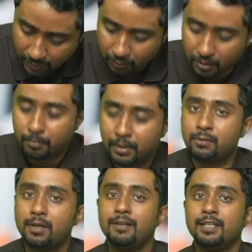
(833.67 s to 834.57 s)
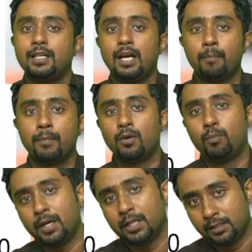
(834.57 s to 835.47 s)
12 by 12 is the number of
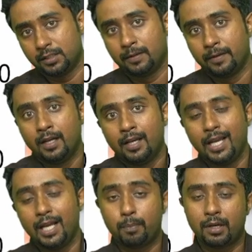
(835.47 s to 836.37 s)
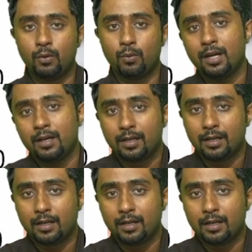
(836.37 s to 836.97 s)
months. April 1